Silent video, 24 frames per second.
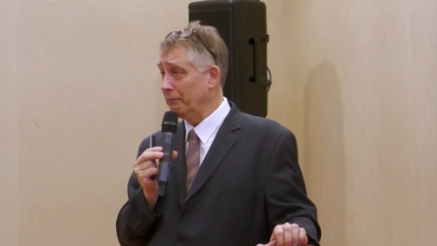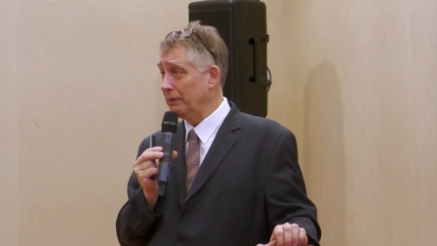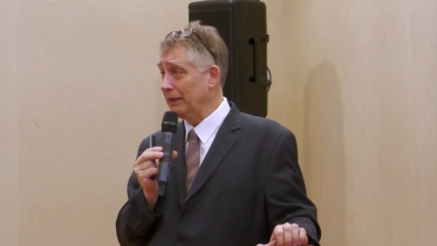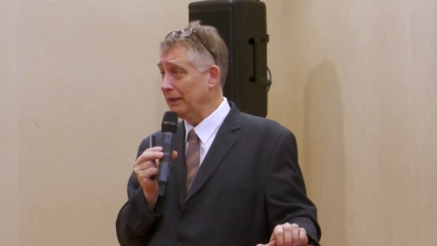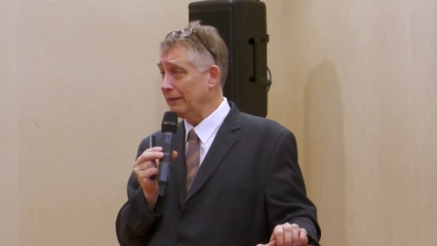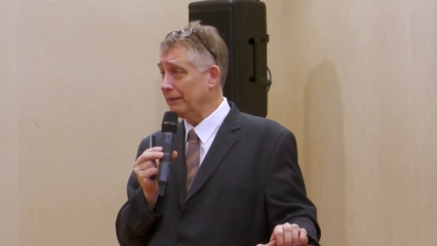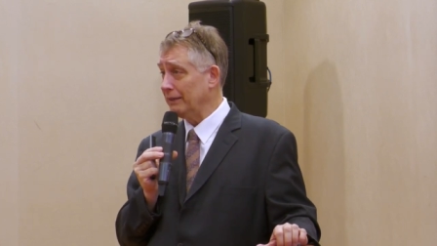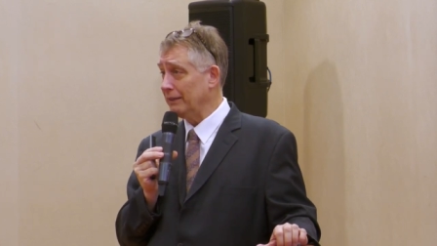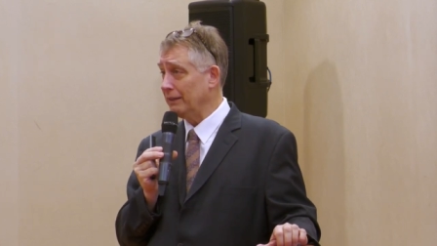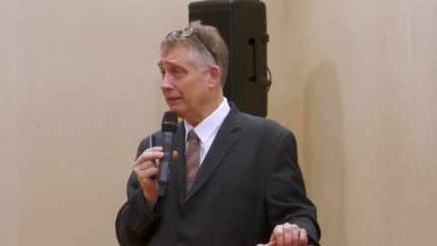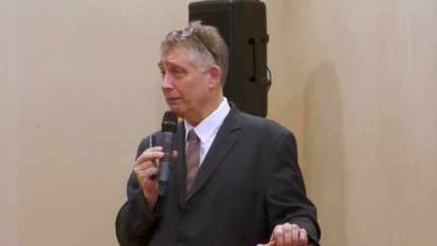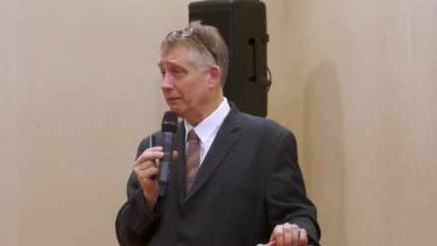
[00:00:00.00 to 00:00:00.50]

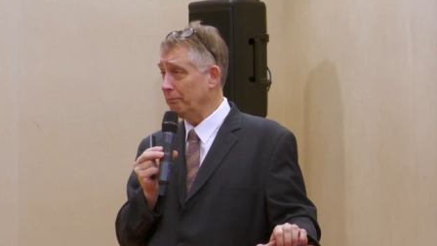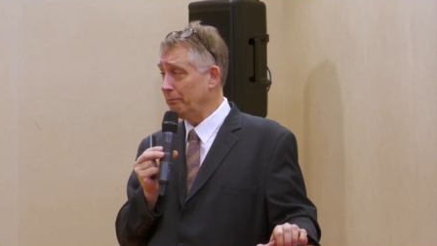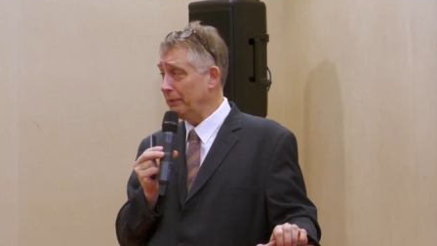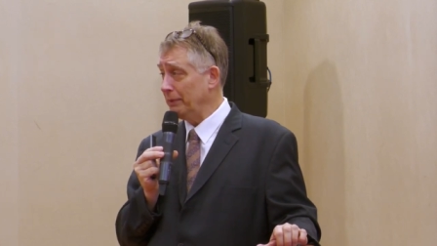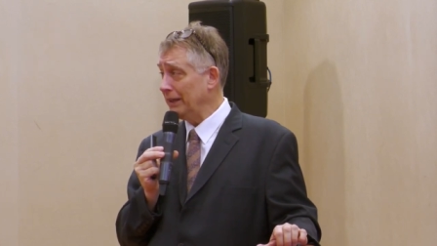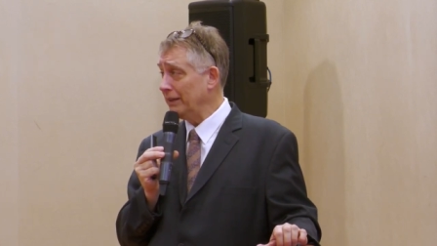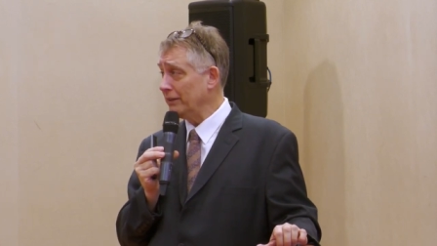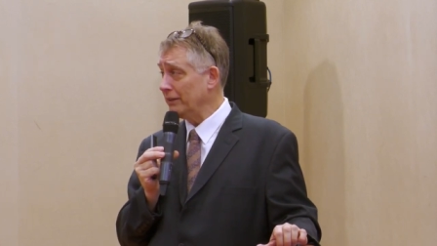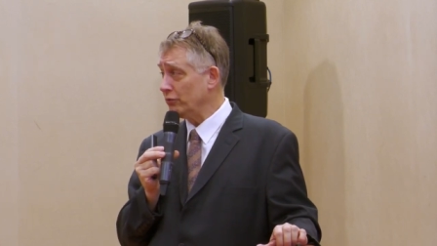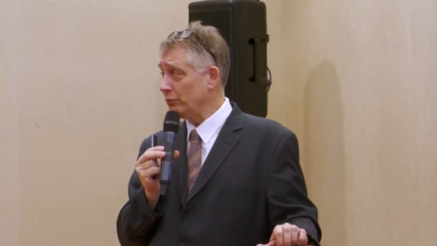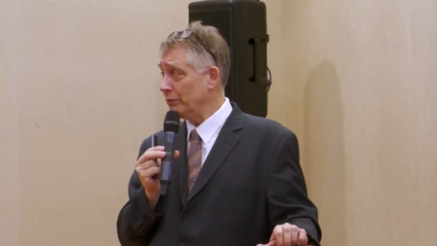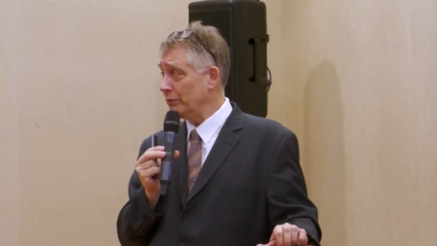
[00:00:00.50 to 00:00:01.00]
but the
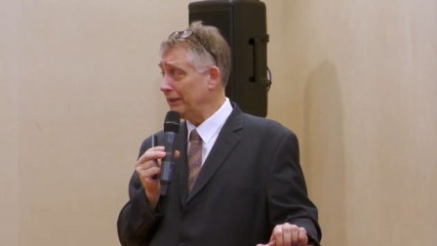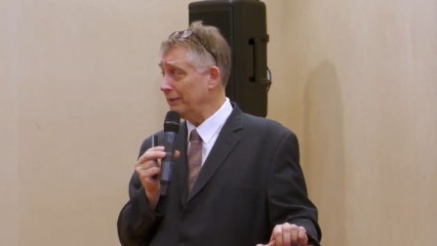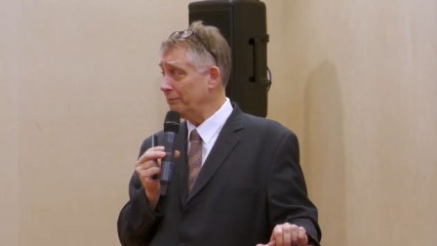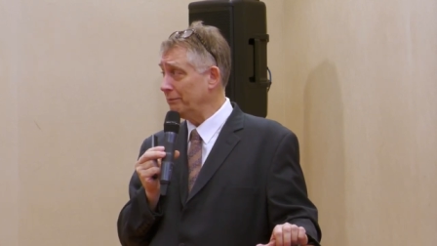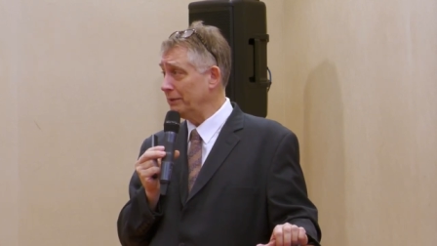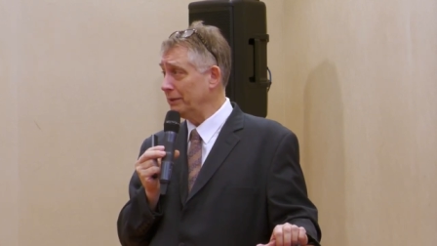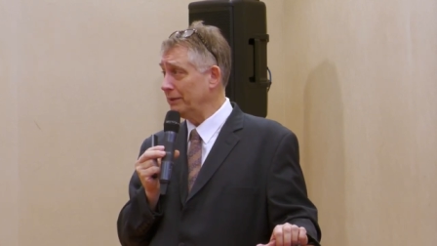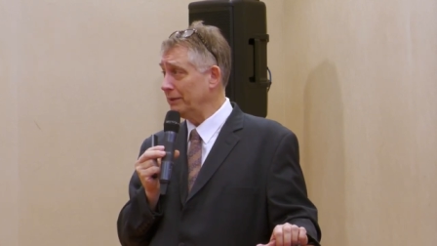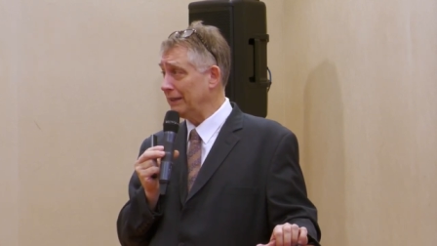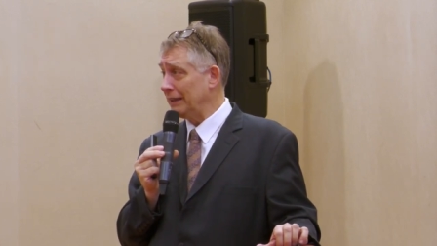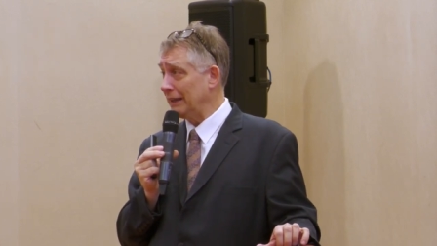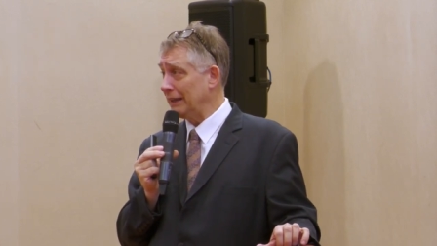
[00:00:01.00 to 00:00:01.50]
biggest
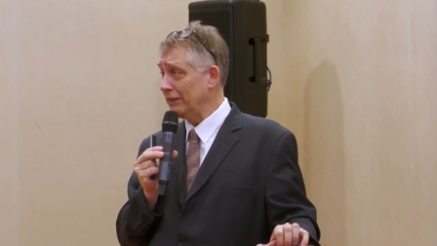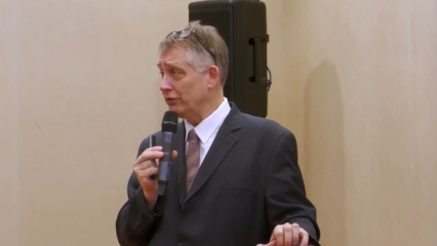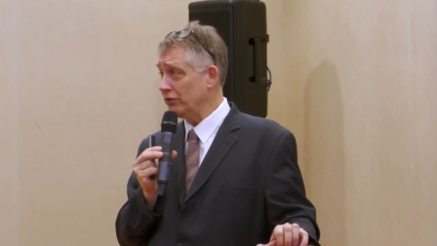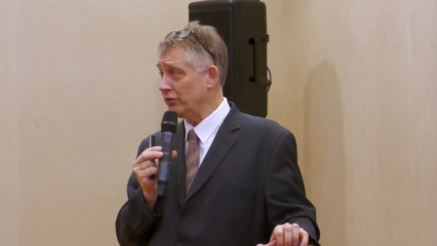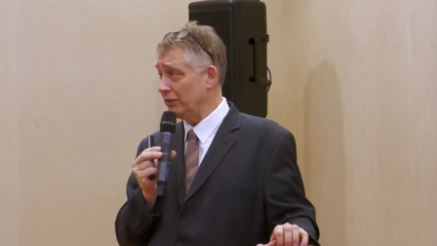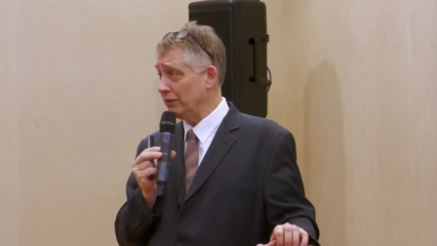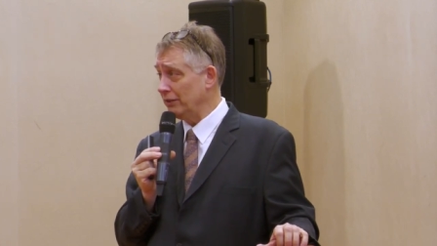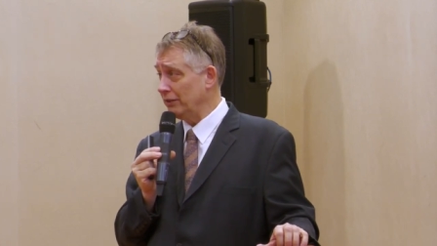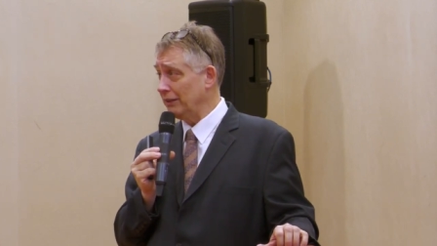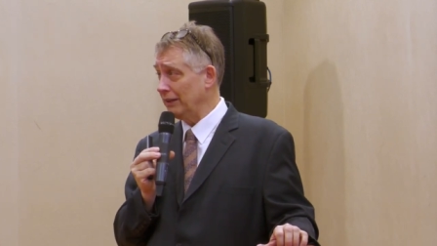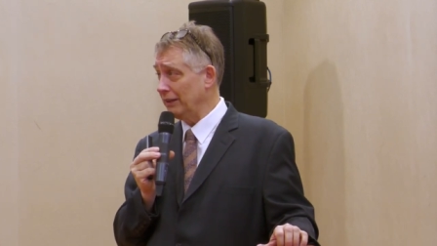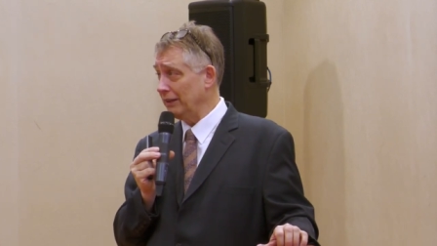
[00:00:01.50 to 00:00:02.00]

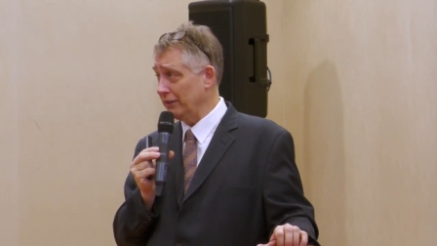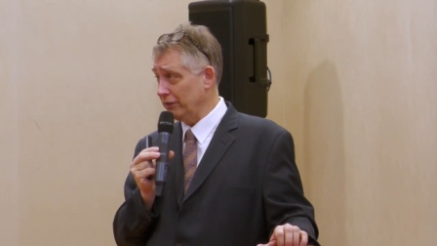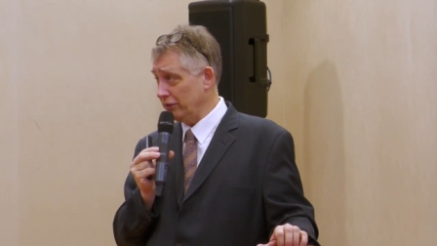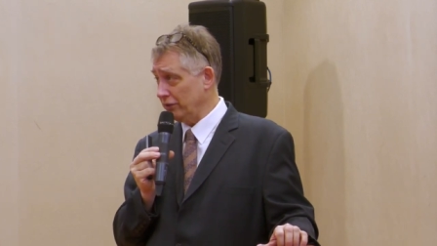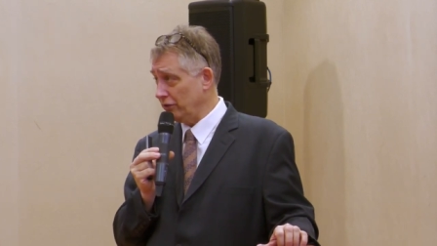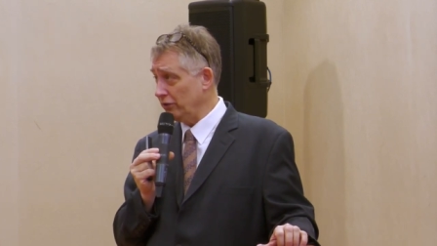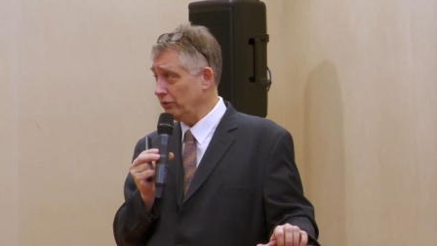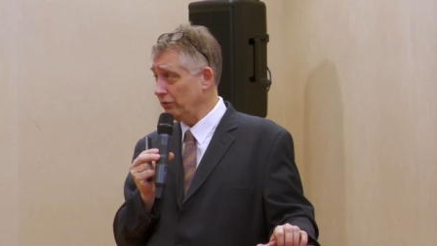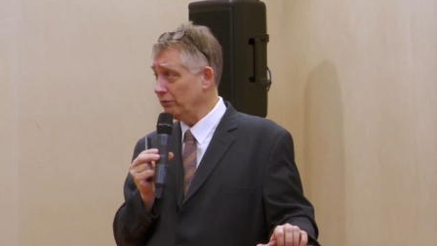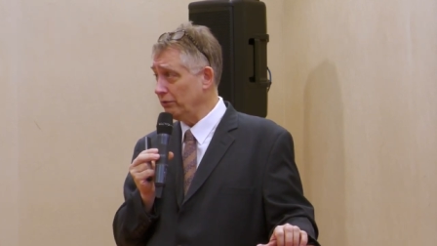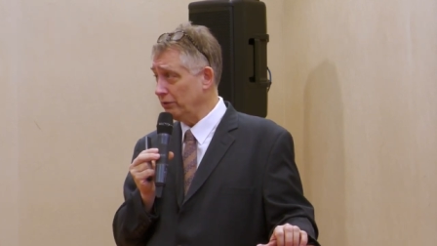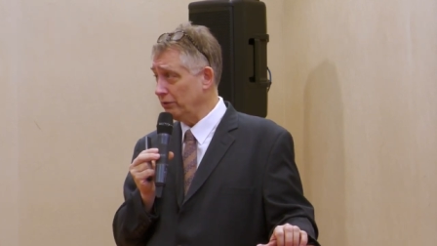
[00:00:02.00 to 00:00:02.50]
rehabilitation
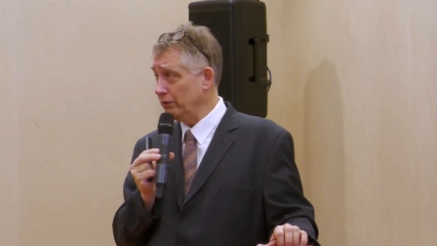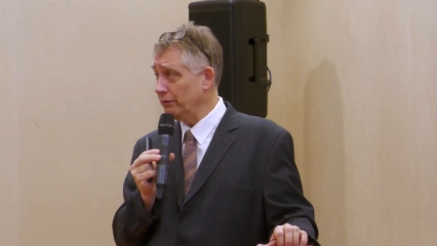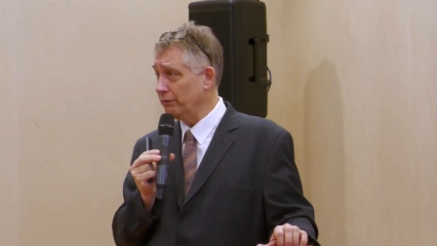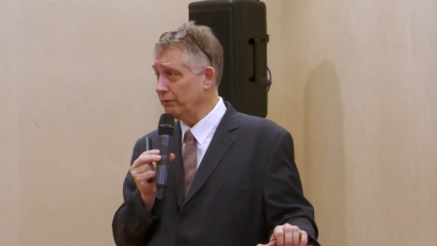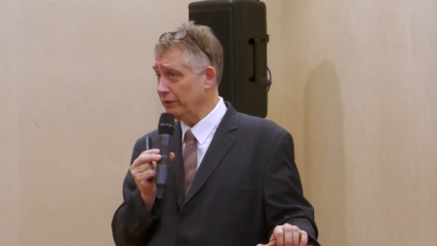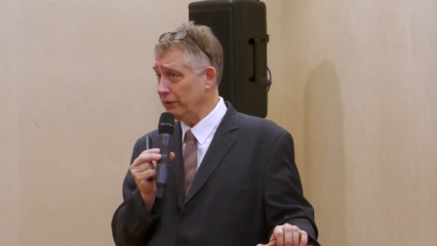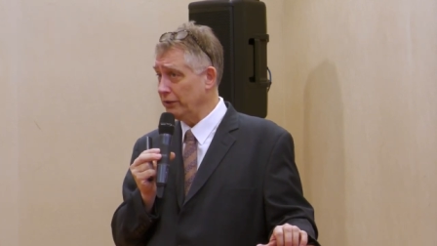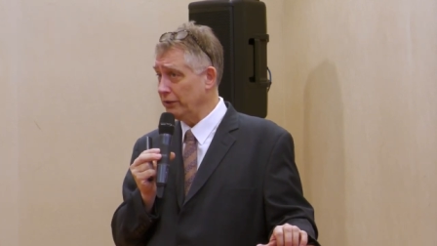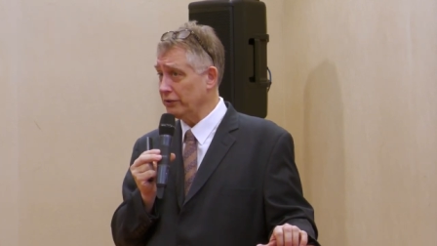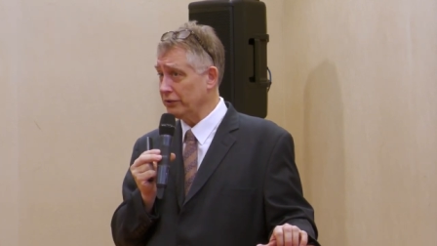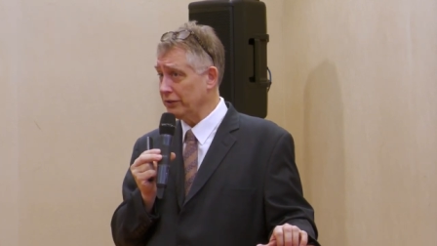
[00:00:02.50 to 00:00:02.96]
is you do for